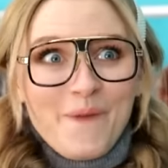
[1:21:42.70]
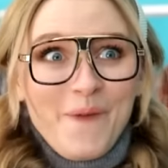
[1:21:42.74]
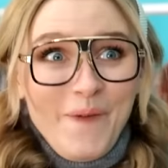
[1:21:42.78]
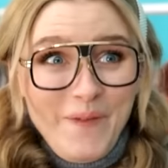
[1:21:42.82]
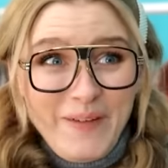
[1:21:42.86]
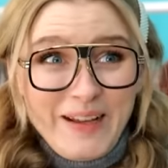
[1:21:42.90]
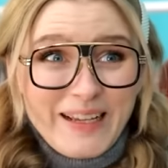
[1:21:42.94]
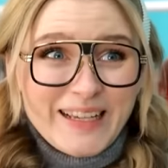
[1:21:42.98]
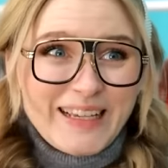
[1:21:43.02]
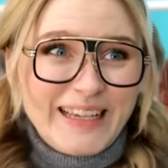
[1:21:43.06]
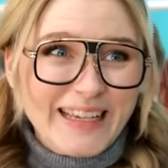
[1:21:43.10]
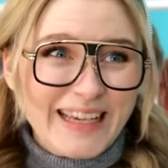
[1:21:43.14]

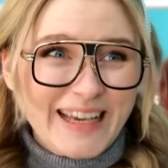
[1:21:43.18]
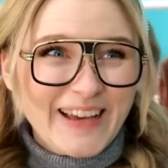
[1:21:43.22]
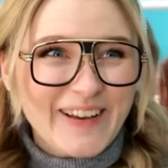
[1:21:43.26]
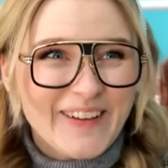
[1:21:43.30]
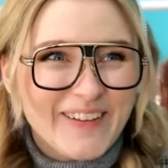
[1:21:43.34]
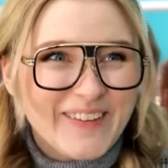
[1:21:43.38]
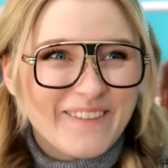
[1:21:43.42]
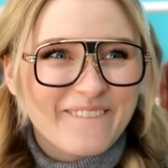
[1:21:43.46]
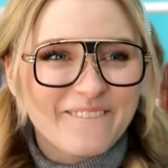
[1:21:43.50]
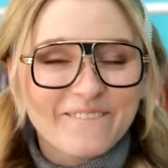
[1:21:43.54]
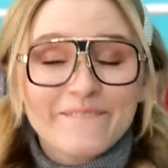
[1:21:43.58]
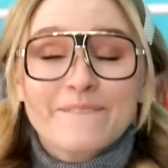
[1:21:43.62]
Wow,
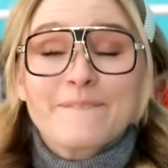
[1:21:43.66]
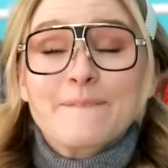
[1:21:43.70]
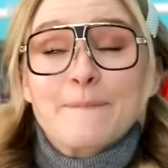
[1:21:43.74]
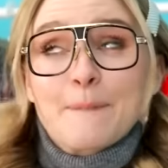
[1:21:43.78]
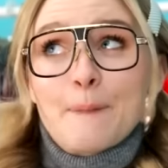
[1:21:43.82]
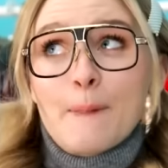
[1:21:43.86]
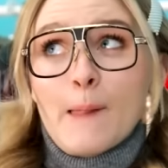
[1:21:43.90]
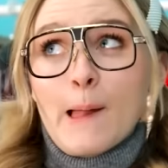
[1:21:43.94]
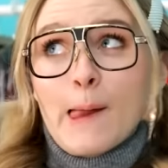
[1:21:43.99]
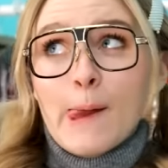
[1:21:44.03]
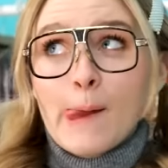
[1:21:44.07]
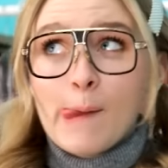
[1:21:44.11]
what a
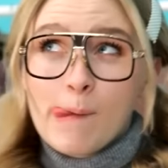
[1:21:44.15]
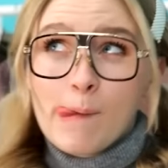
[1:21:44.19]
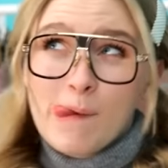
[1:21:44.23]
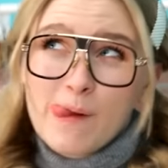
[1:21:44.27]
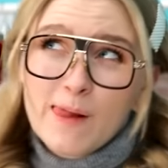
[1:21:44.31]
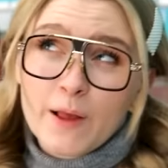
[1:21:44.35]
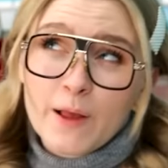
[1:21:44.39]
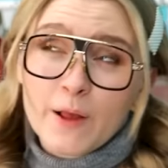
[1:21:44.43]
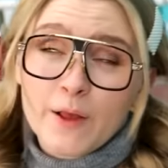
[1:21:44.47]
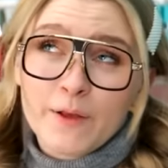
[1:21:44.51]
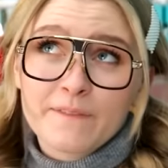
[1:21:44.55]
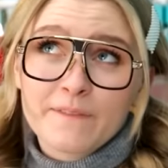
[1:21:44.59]
deal! I'll
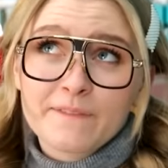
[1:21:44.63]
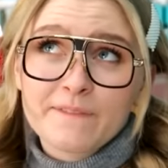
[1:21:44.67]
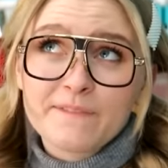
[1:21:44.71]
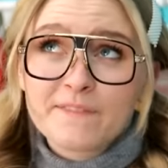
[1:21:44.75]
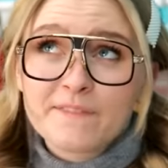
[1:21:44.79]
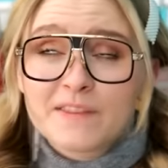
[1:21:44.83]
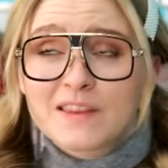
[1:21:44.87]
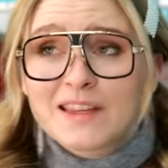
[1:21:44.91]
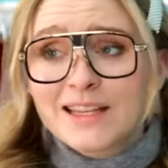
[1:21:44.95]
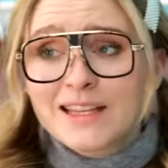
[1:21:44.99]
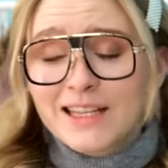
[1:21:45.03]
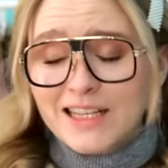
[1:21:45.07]
just get the
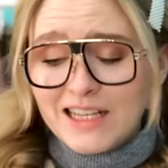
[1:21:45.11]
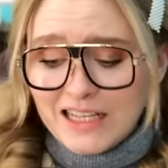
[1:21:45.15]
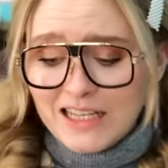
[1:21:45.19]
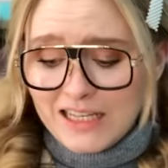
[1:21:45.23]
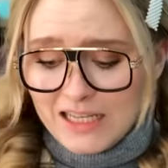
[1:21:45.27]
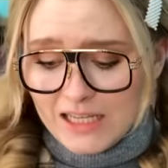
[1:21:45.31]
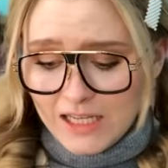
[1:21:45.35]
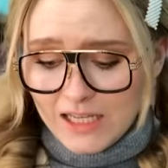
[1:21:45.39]
money.